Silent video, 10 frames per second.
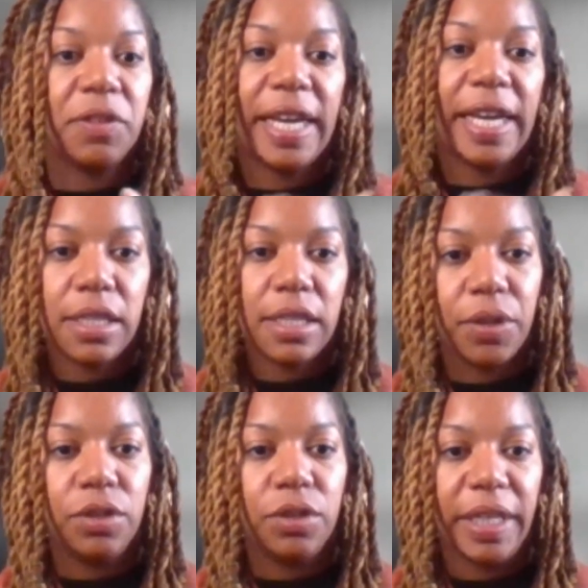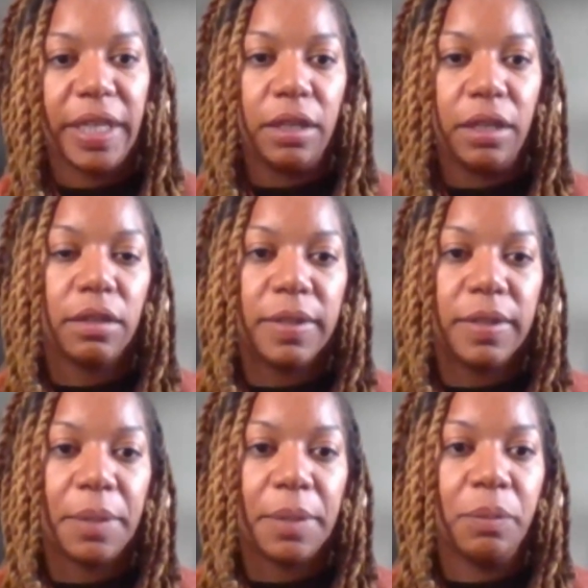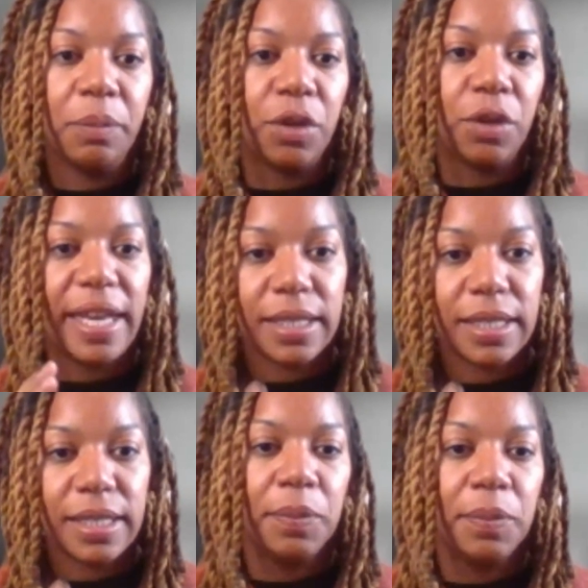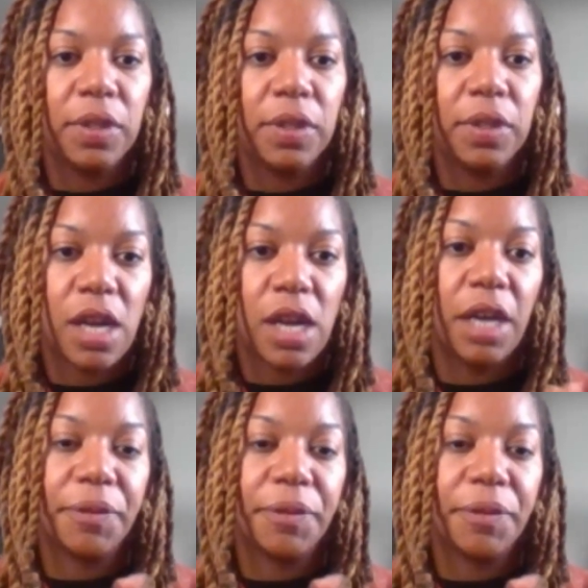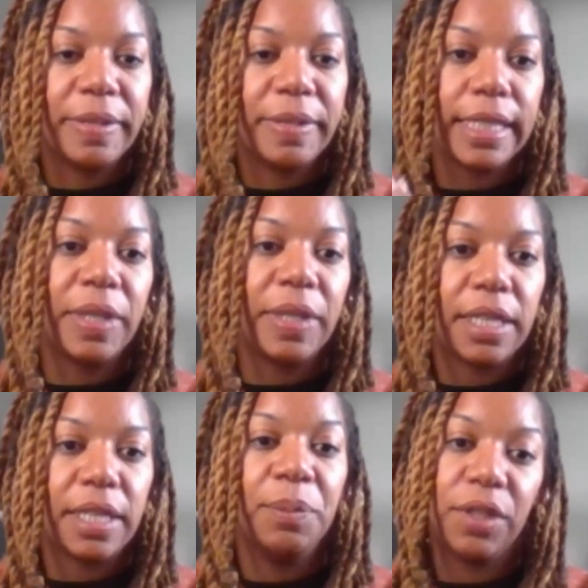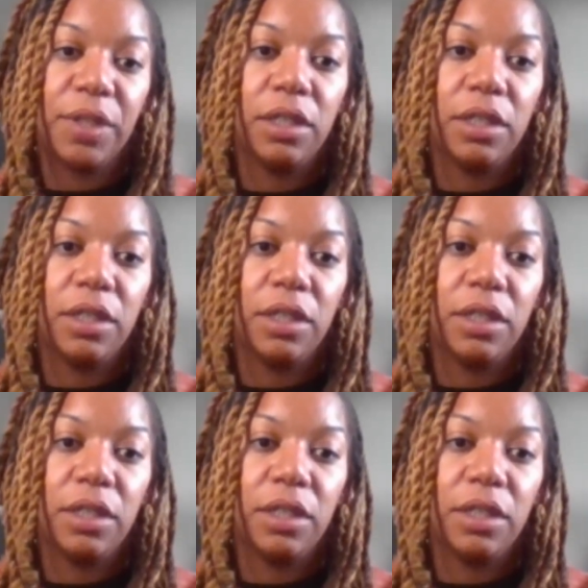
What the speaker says: So some people could rest, some people could non-REM sleep, and some people could